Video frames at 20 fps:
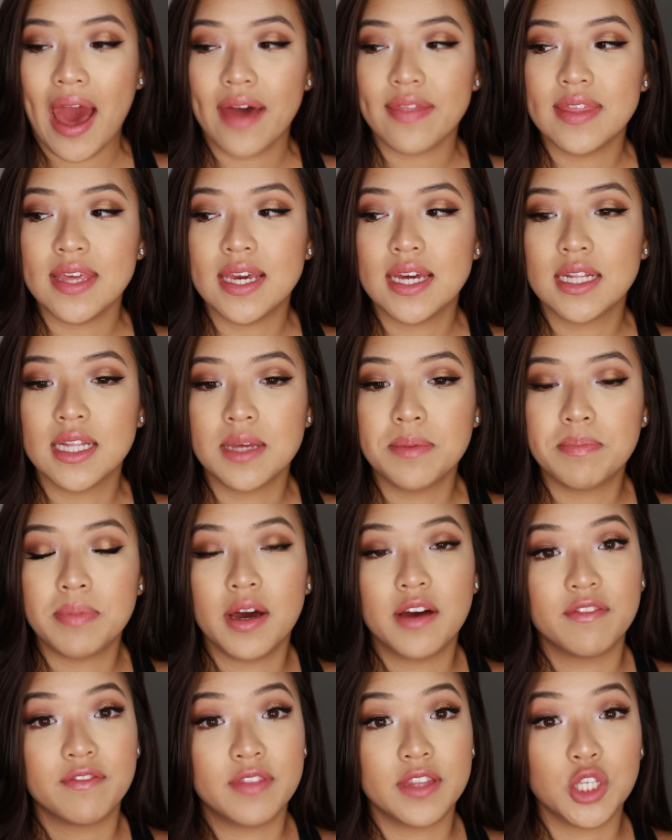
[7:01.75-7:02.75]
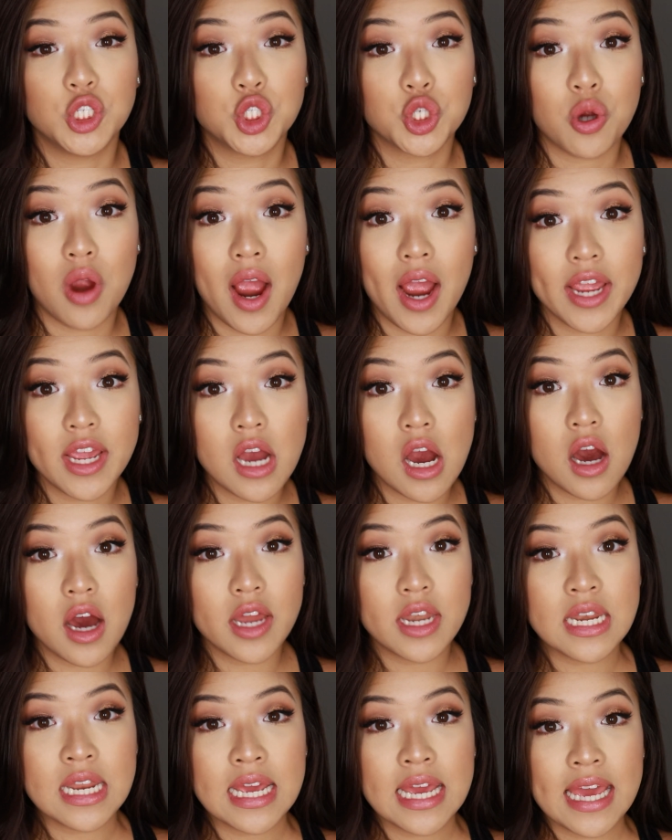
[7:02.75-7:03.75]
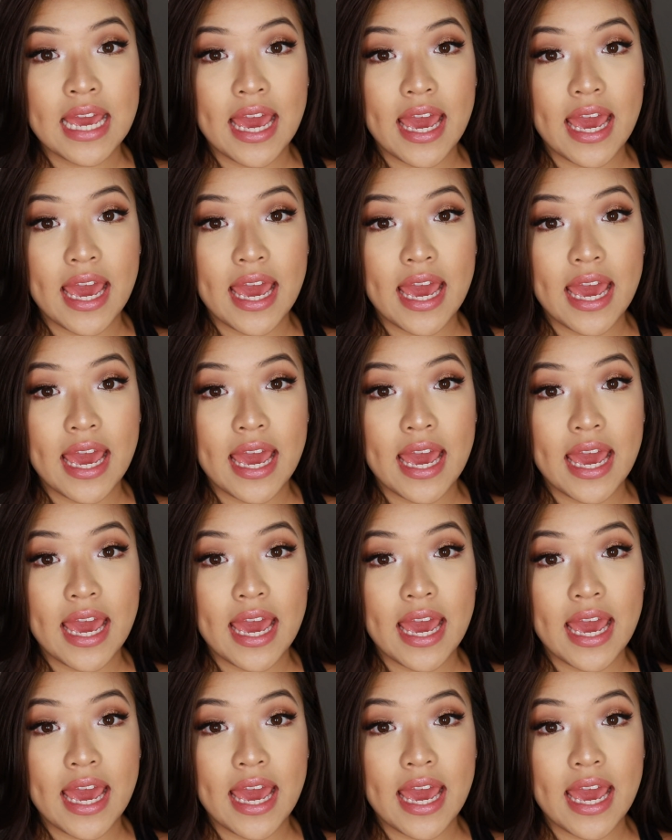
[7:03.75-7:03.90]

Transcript: add the clip of the try on